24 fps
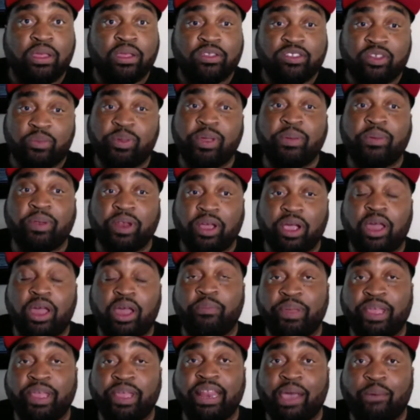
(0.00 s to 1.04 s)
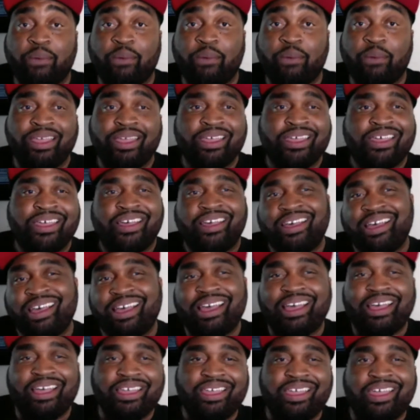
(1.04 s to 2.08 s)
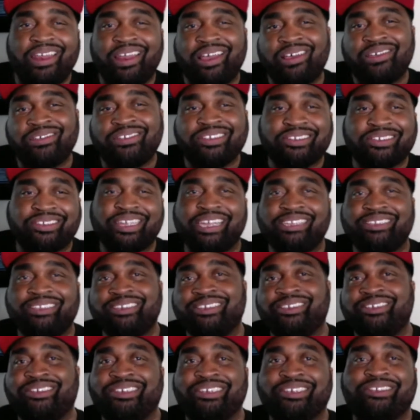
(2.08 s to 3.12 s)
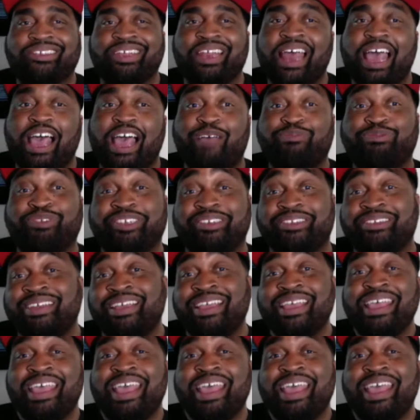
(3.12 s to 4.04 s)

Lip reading: So people are going to be that way. Success is just an option.